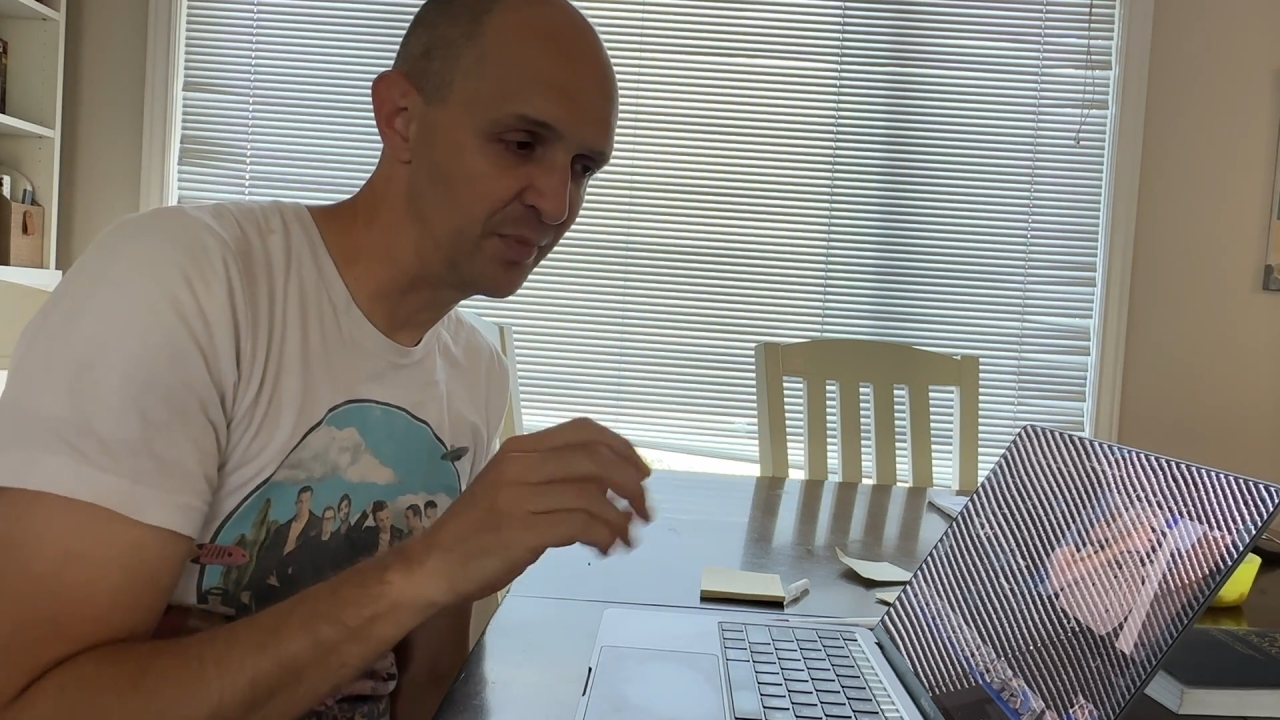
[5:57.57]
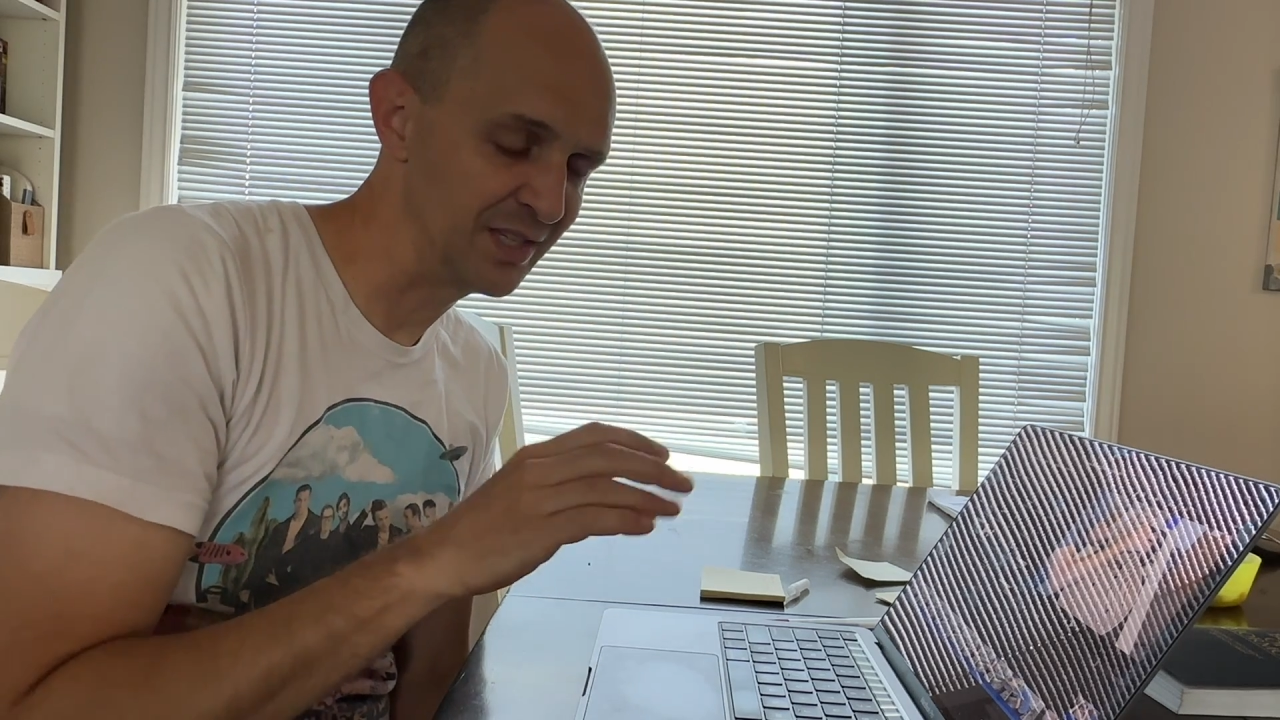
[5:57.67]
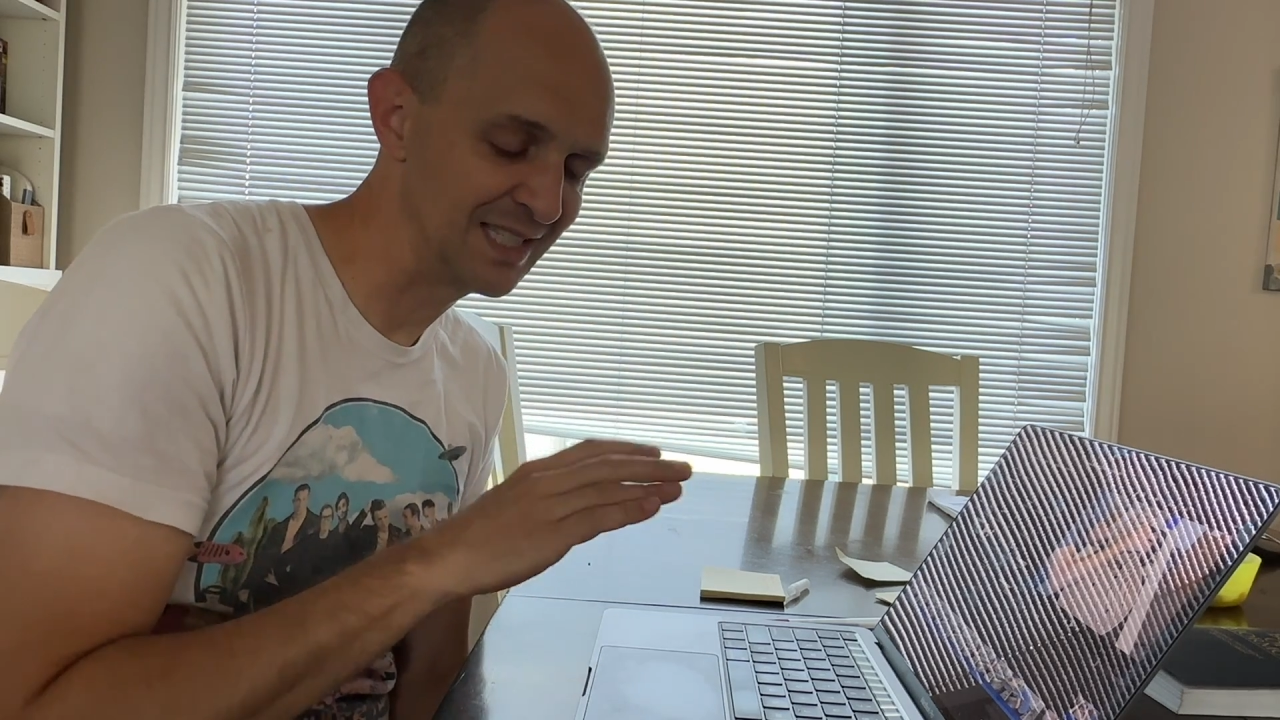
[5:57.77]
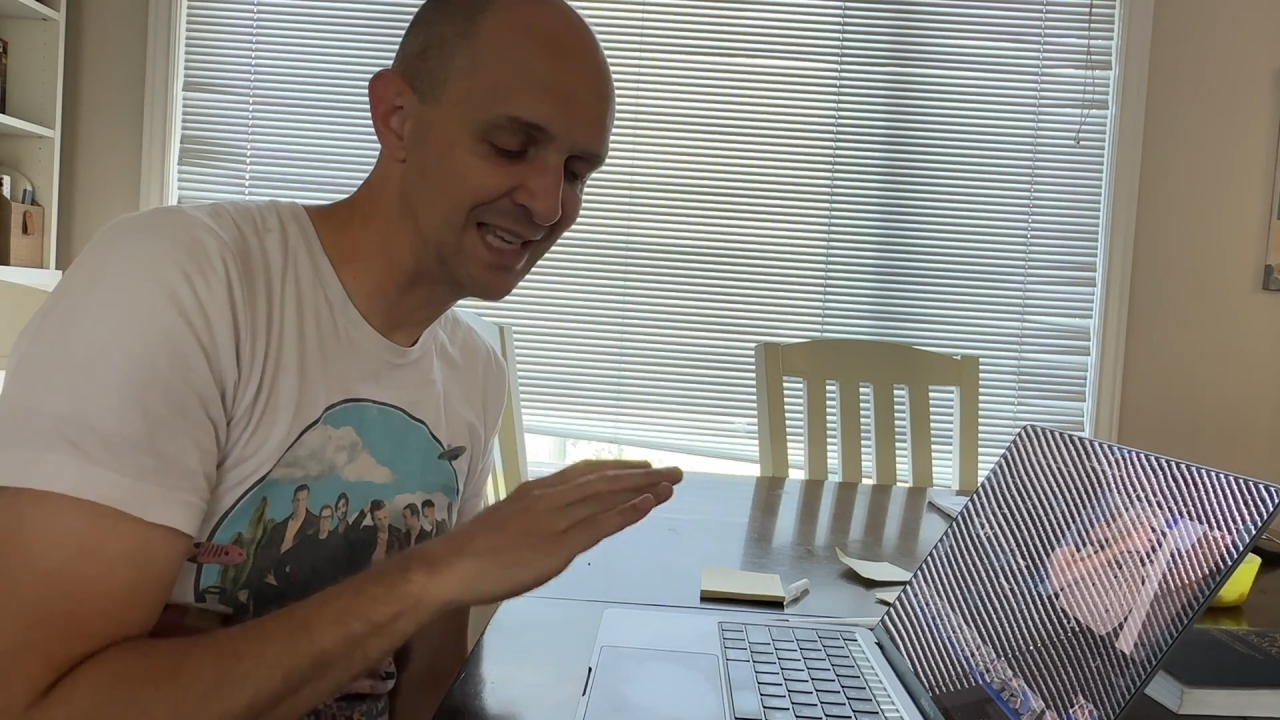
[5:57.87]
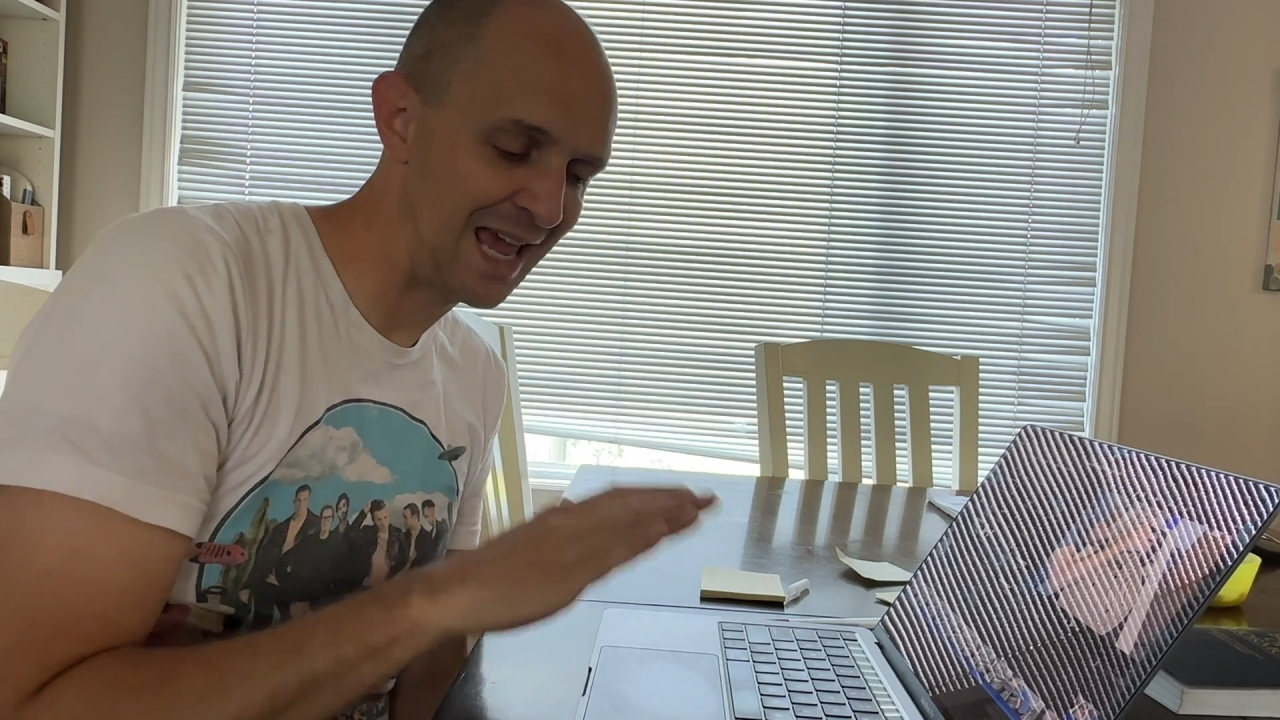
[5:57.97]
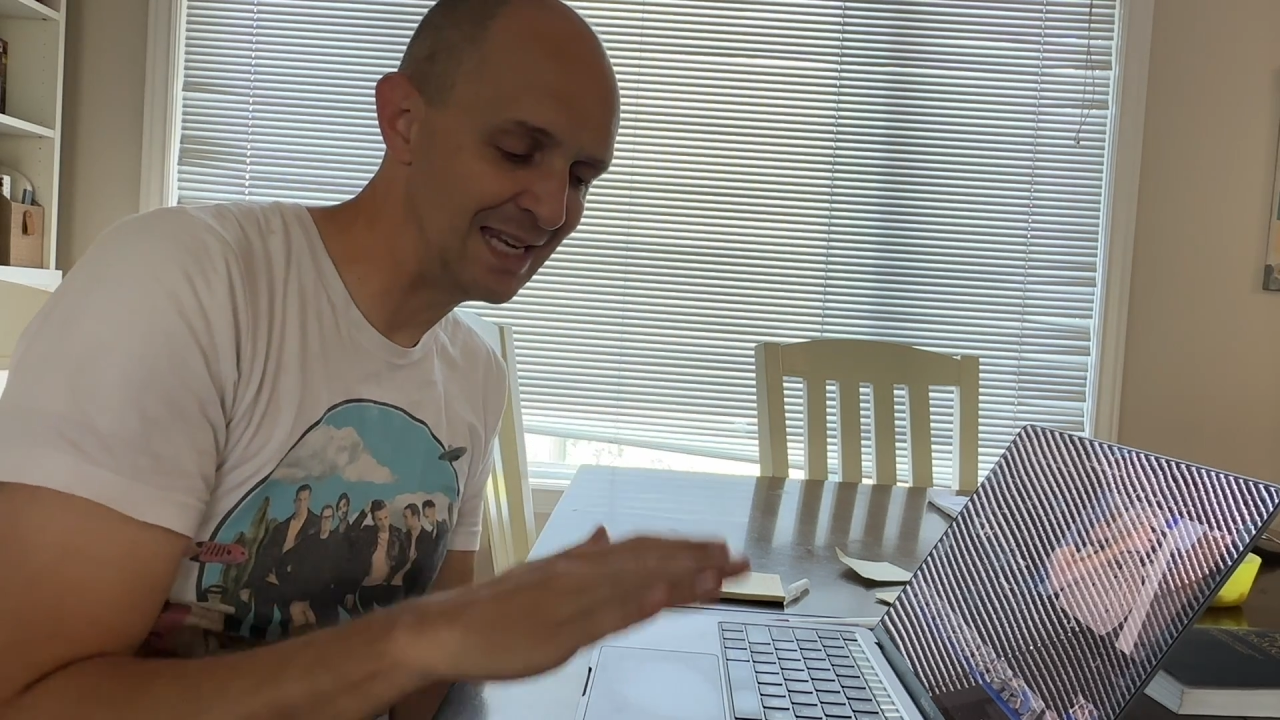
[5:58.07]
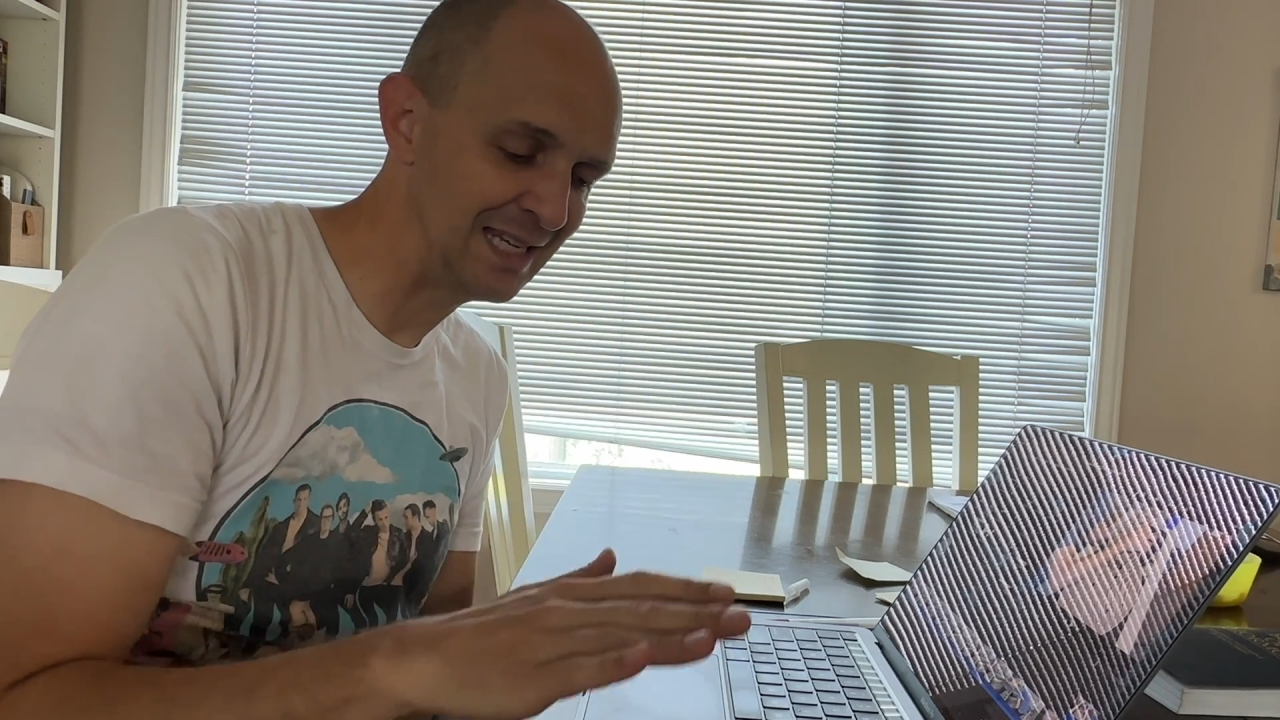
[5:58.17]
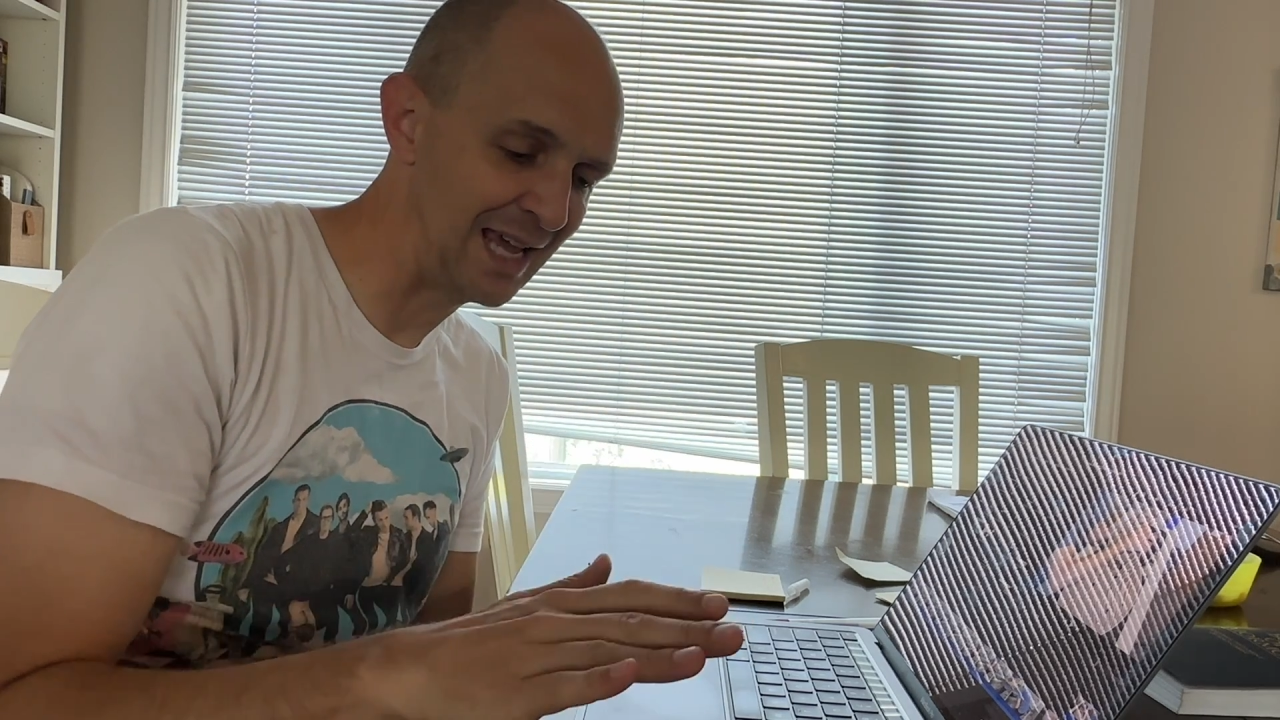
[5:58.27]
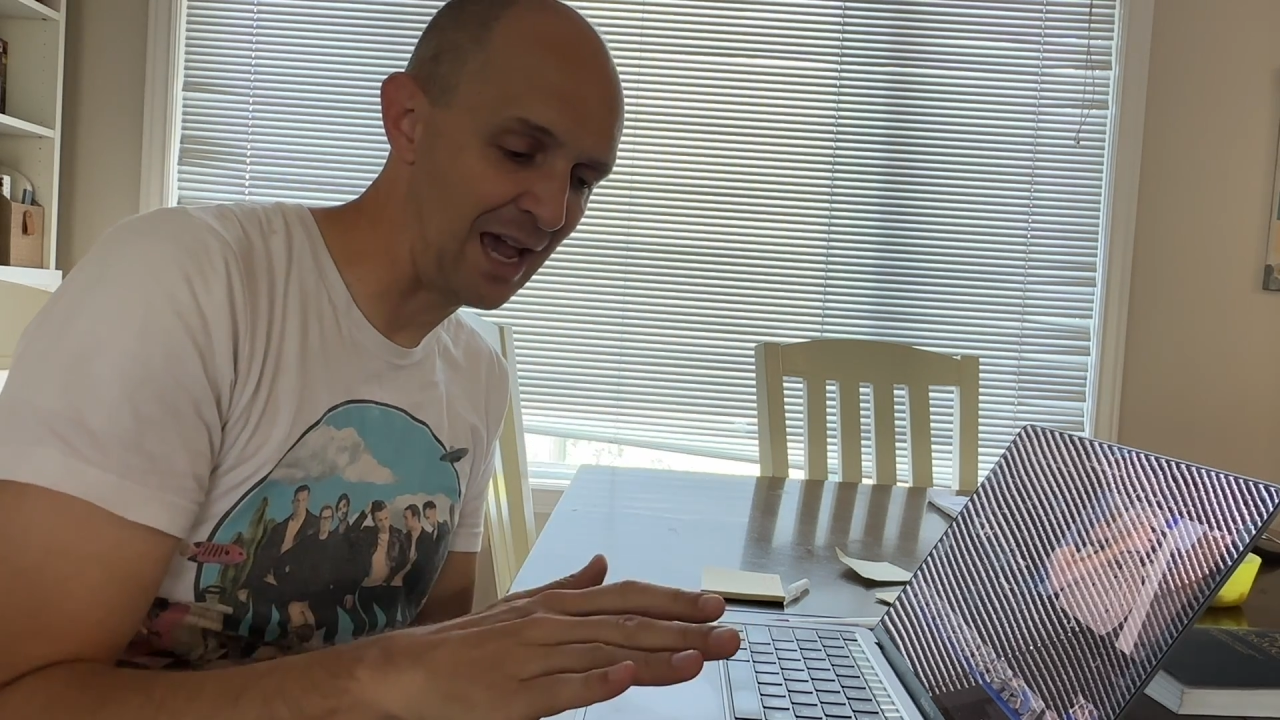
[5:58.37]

the sanding